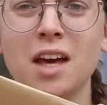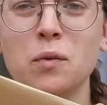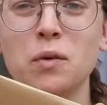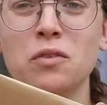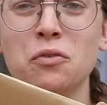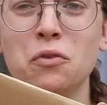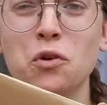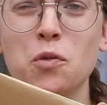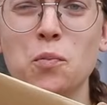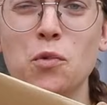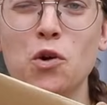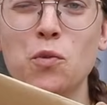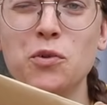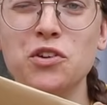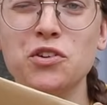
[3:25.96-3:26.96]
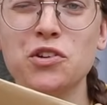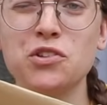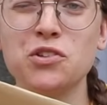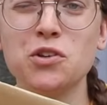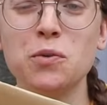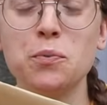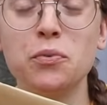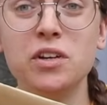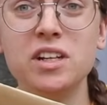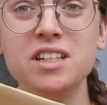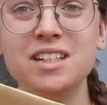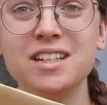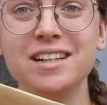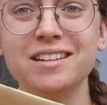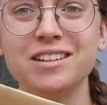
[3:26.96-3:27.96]
Can we for a moment also
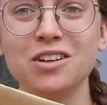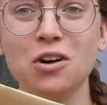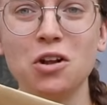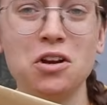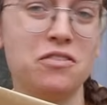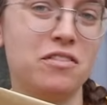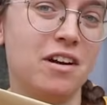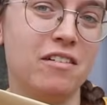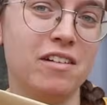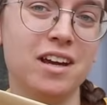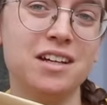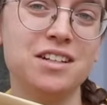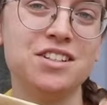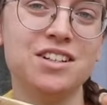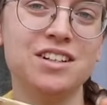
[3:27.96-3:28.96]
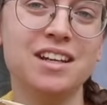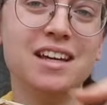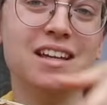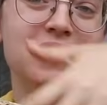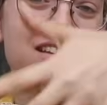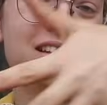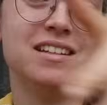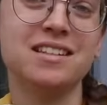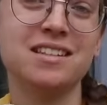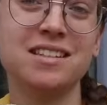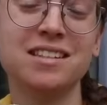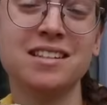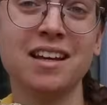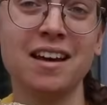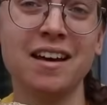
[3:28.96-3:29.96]
appreciate the color variation in
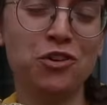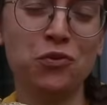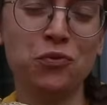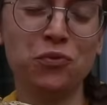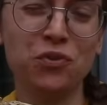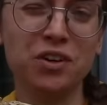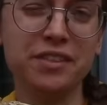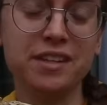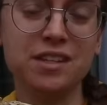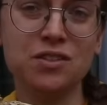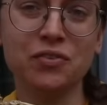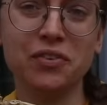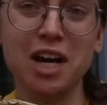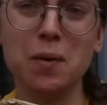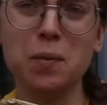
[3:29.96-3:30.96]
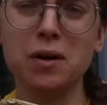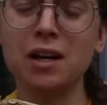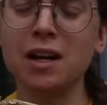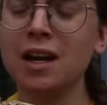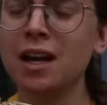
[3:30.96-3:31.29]
this fluff, in this fiber?